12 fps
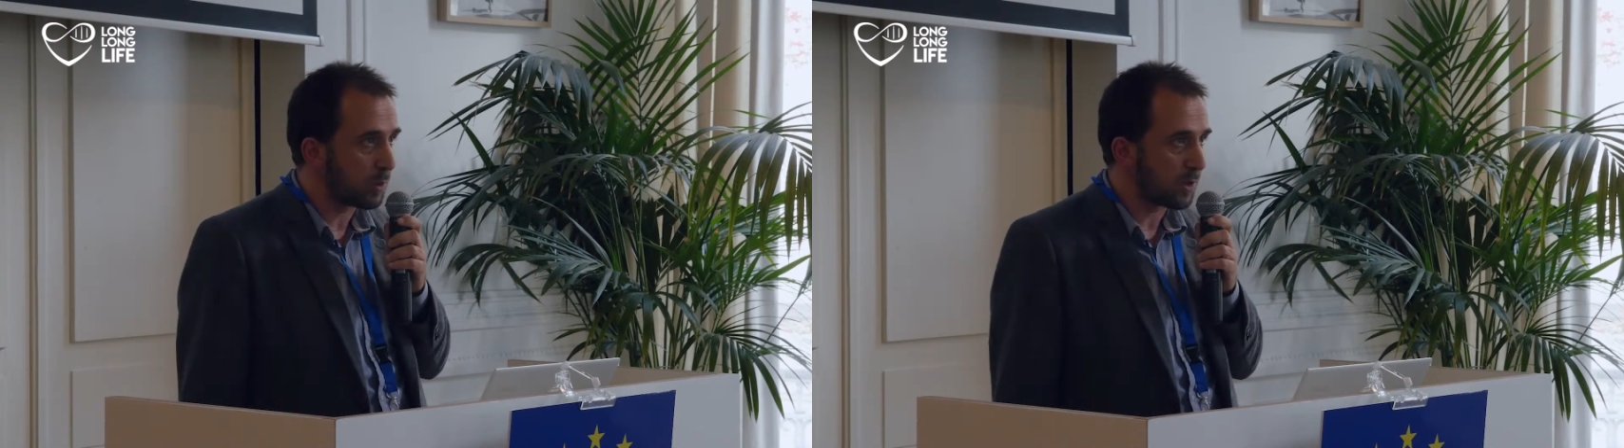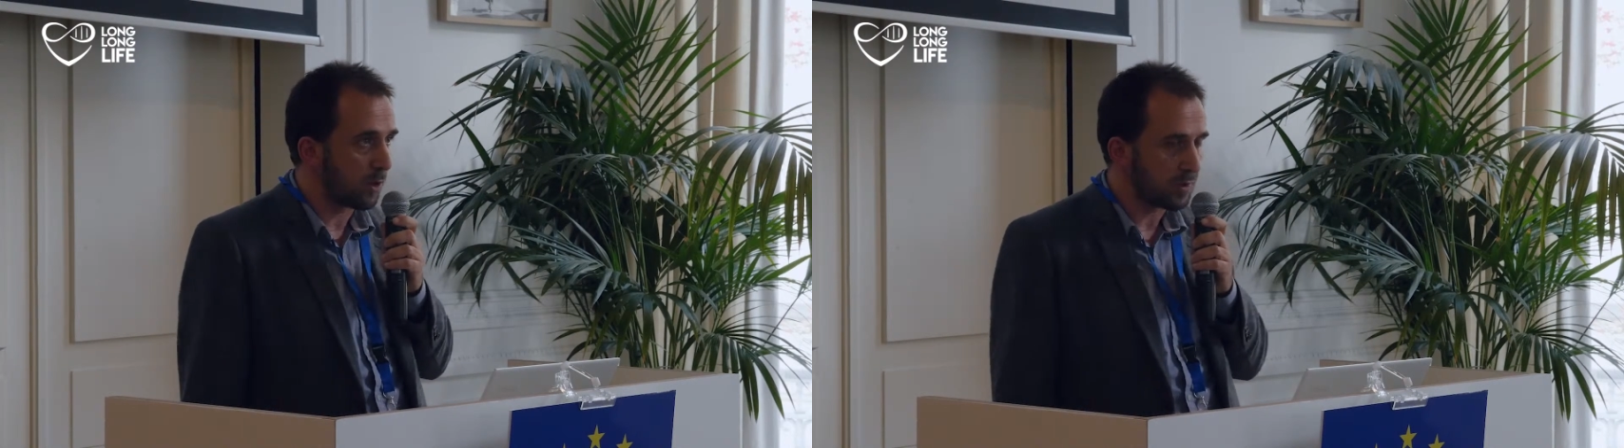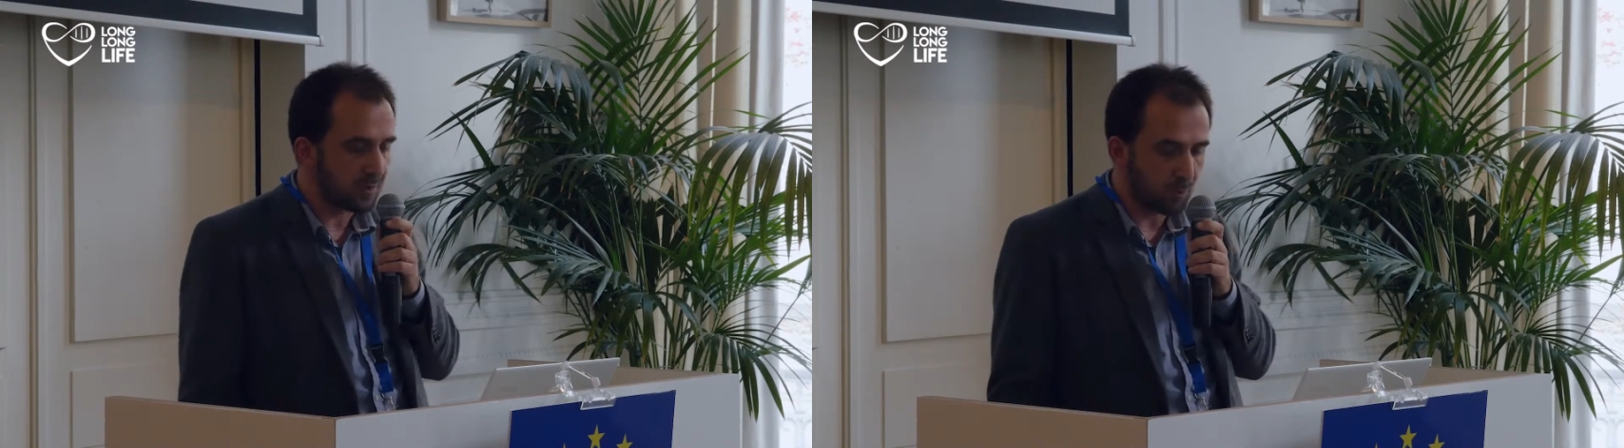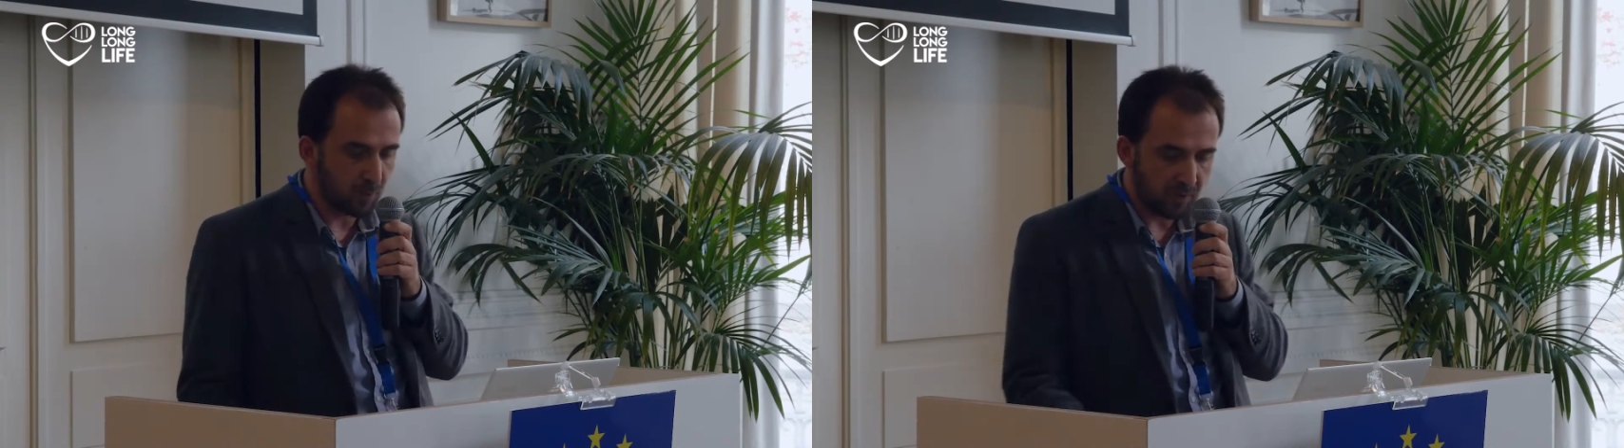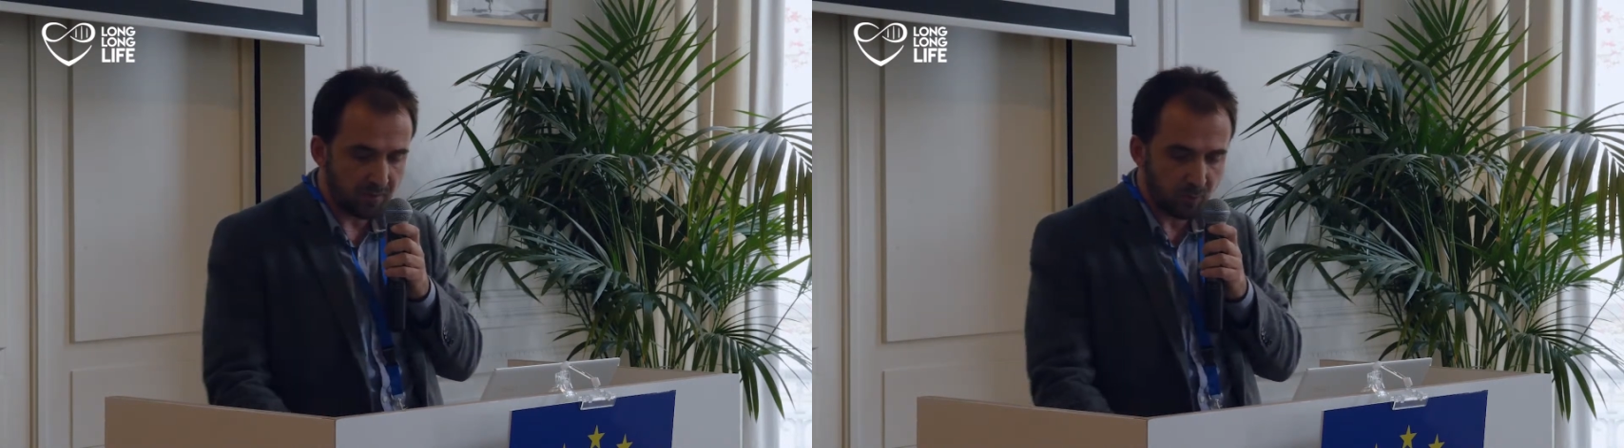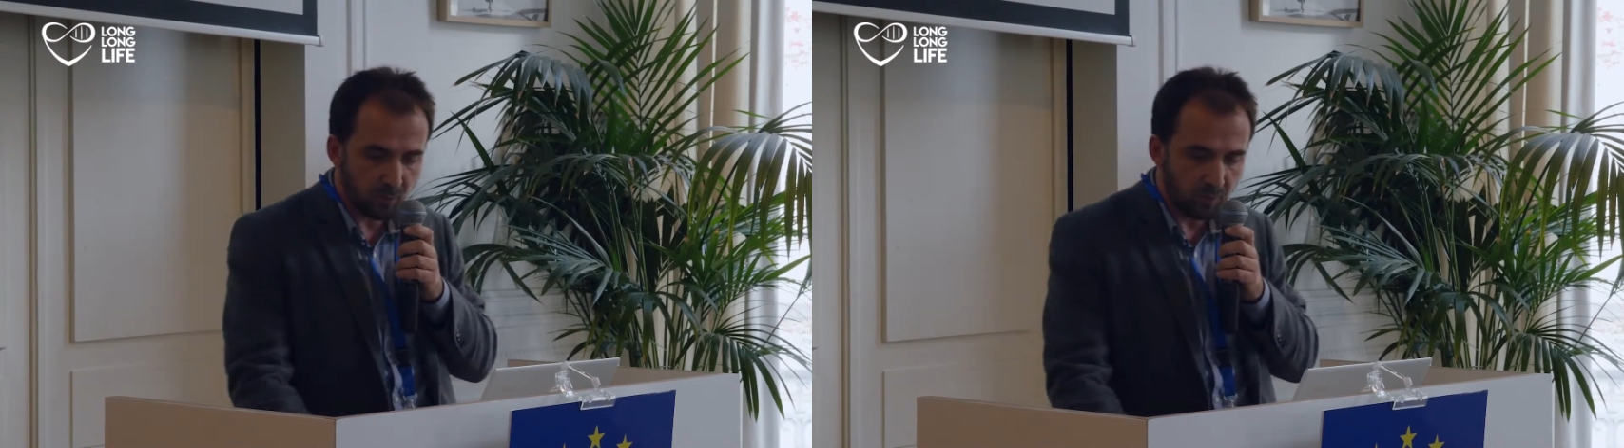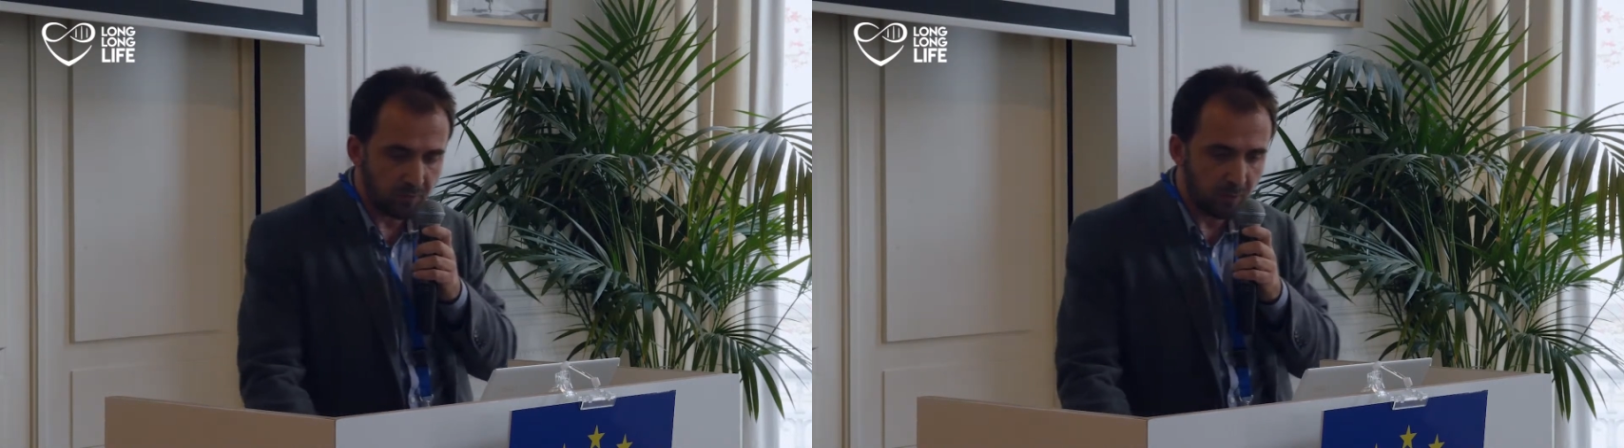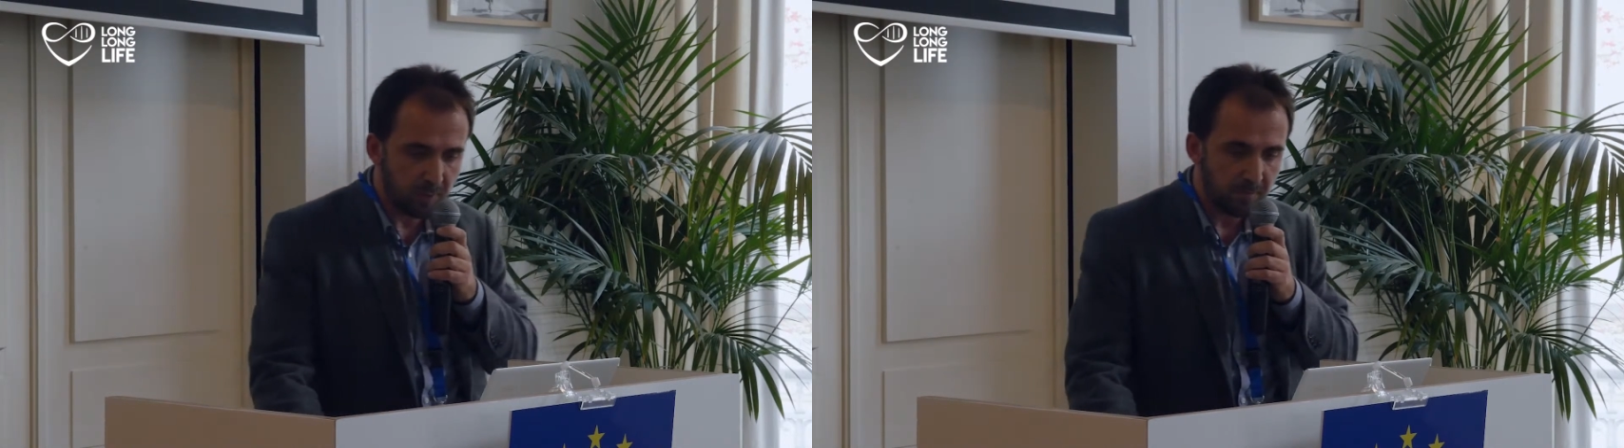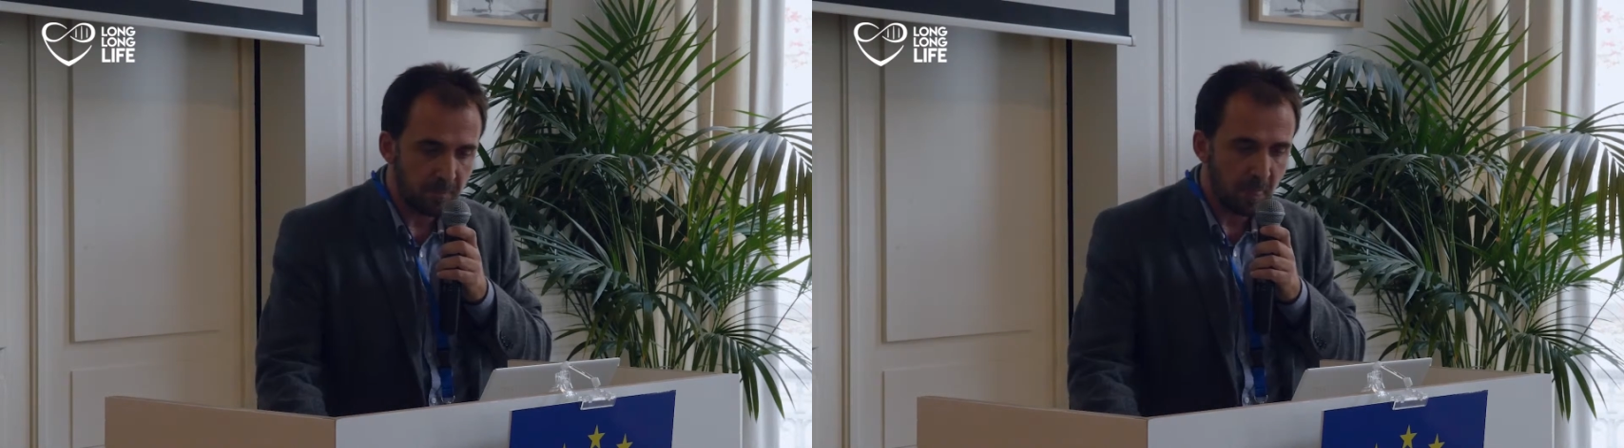were loaded with a fluorophore,